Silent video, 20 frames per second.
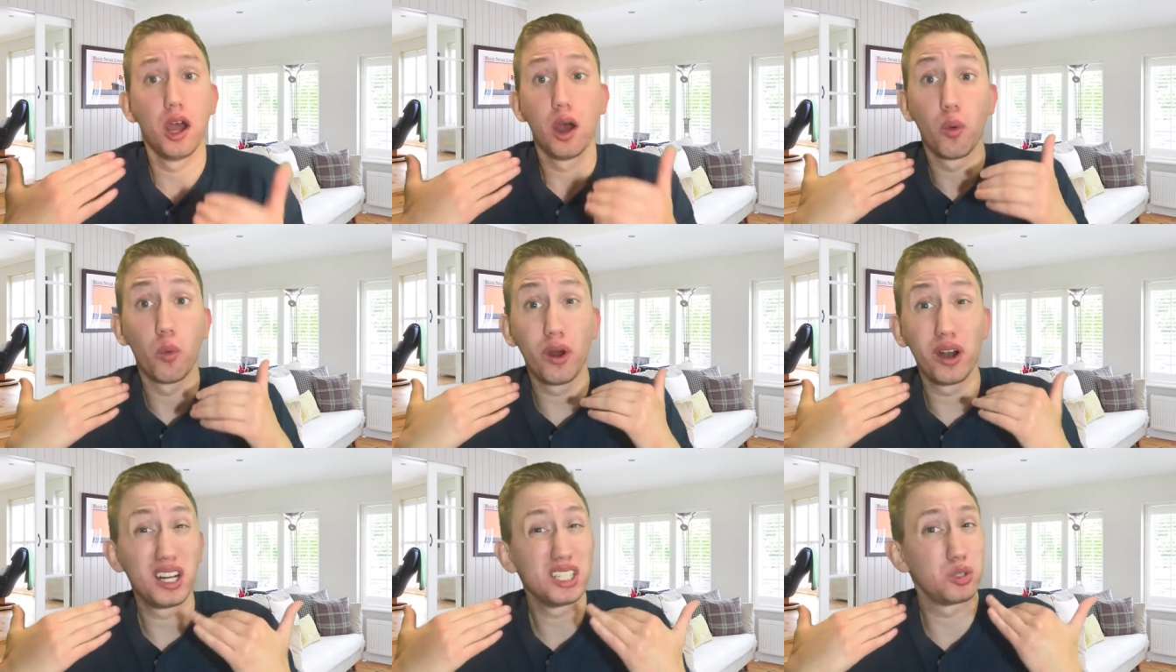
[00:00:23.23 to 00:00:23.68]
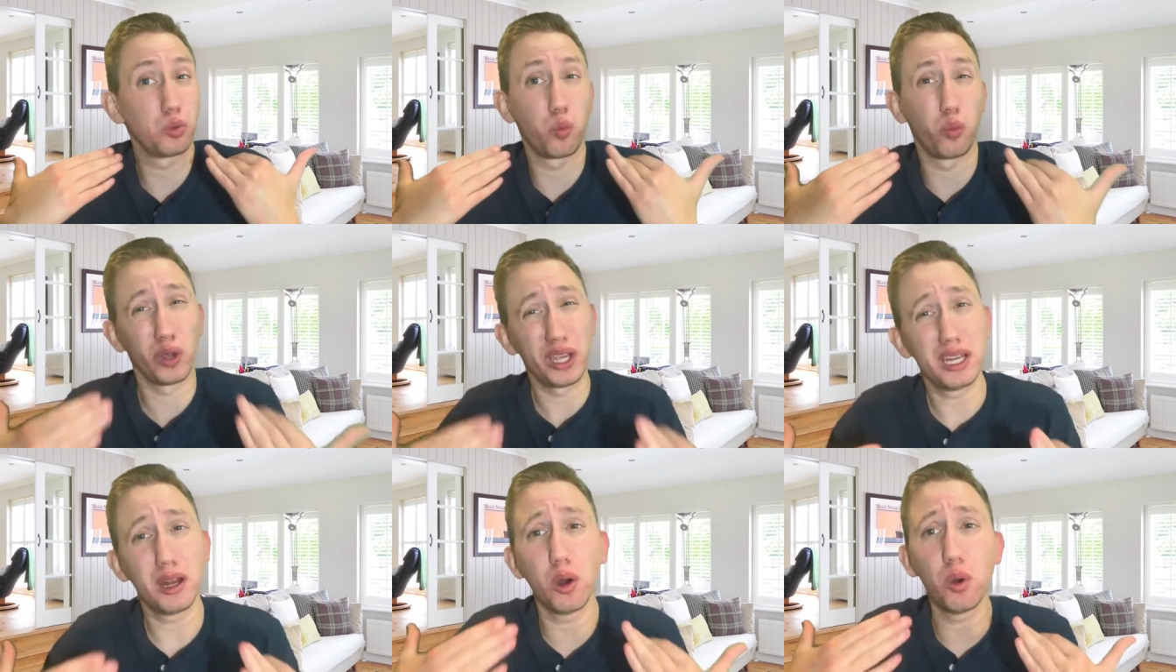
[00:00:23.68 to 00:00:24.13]
Whereas
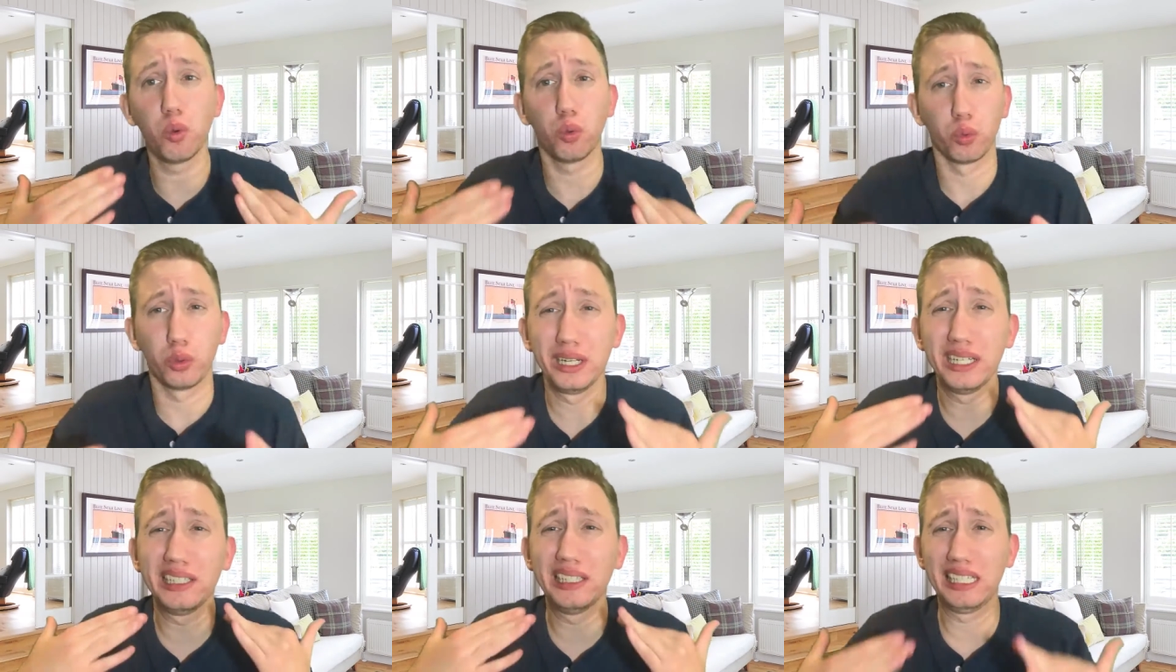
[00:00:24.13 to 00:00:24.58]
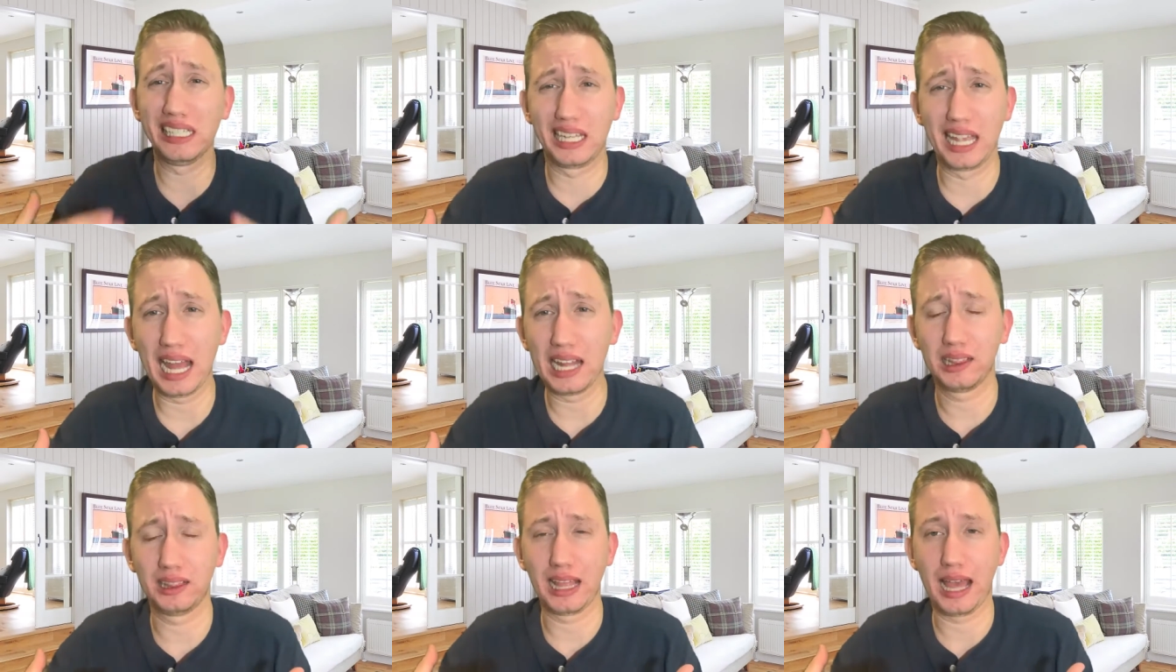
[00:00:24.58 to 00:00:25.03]
we don't really
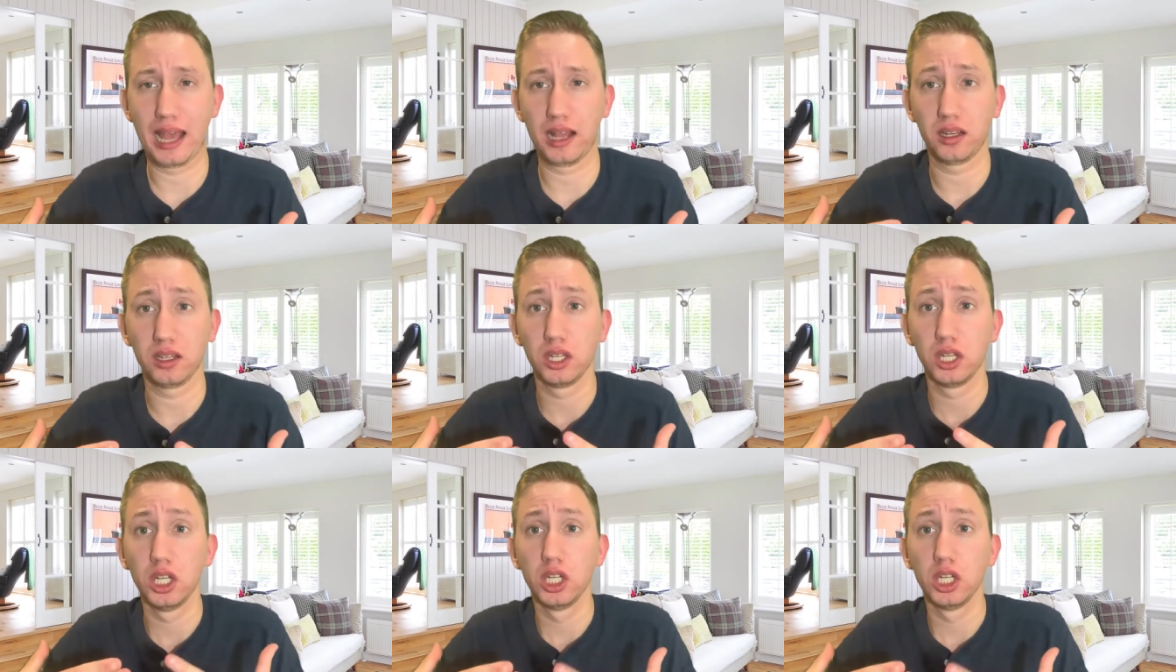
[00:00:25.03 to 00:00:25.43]
get that.